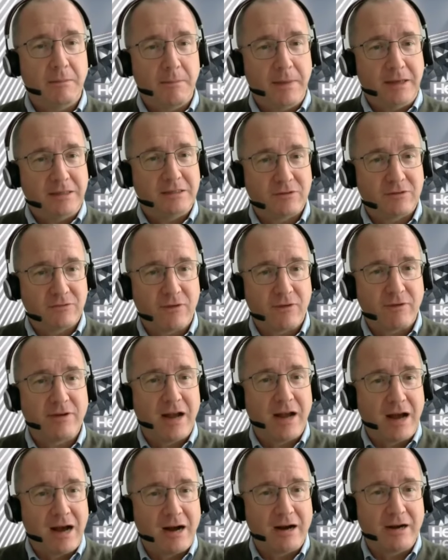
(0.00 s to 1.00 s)
makes it
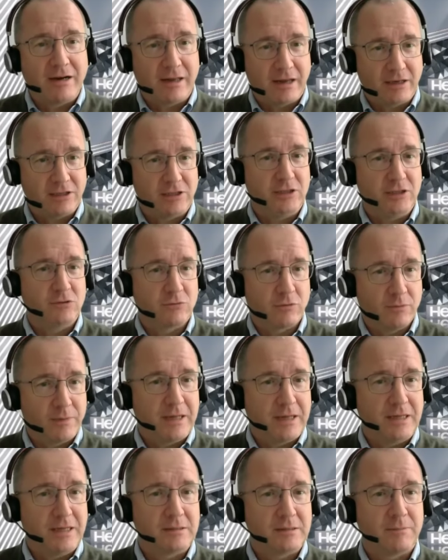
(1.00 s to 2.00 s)
very hard actually to
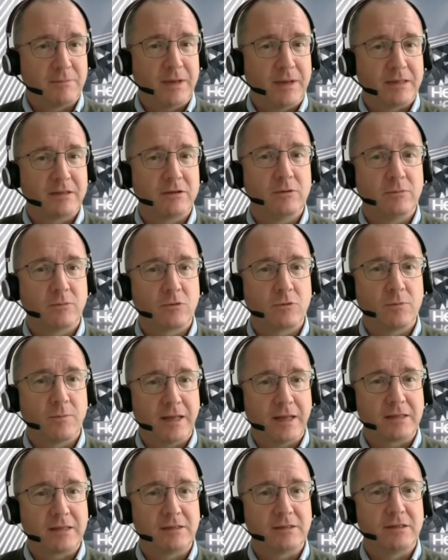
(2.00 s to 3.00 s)
replace platinum group
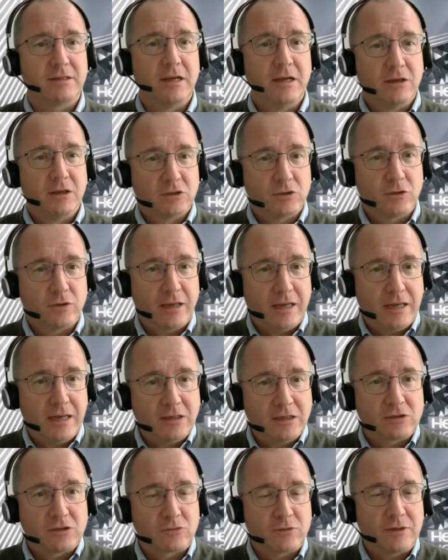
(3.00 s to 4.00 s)
metals. So the
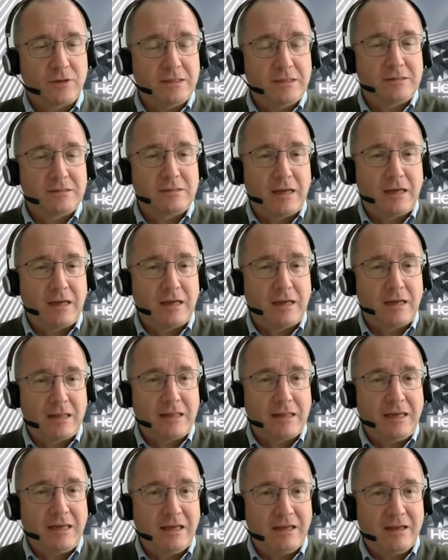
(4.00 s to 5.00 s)
industry is, I
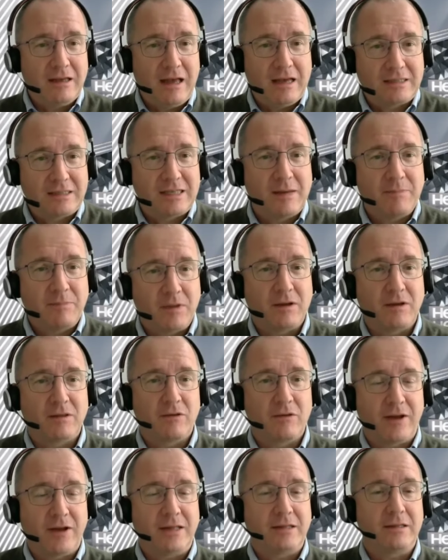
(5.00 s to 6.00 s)
think, accepting the
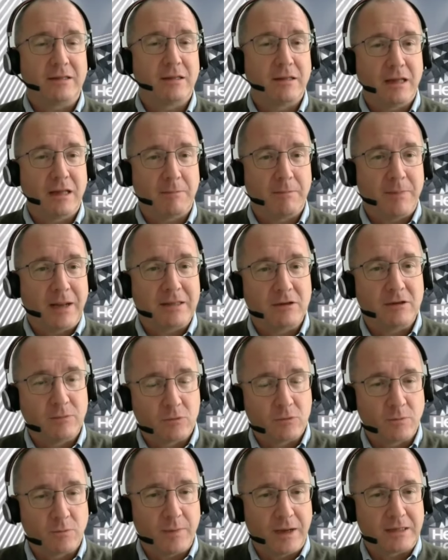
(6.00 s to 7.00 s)
fact that platinum
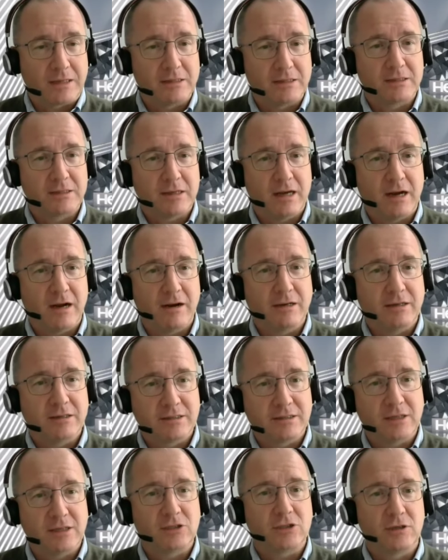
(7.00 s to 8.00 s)
group metals are an
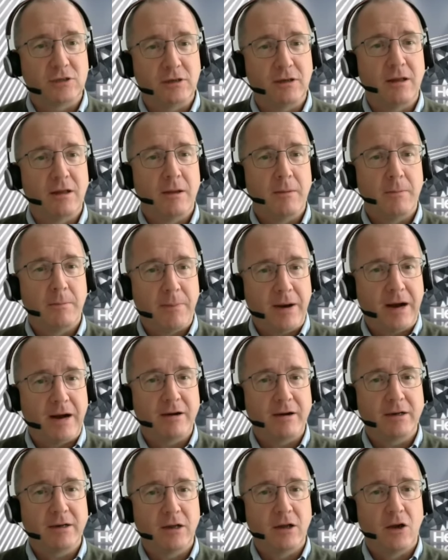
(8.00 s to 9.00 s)
essential
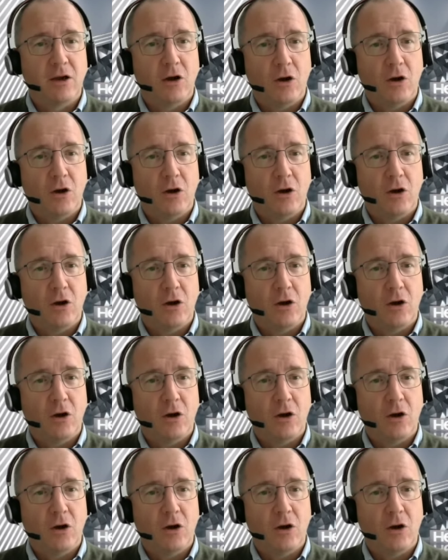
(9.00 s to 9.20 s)
part